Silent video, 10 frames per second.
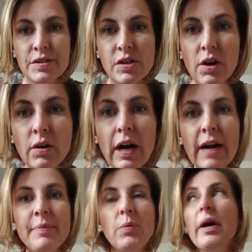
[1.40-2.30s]
So
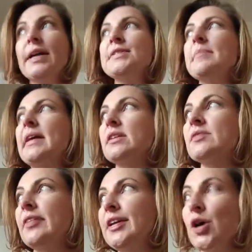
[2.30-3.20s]
I've been wanting to make this
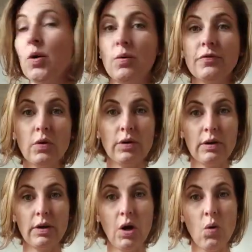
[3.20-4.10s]
video
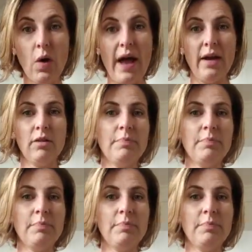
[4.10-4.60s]
for a while,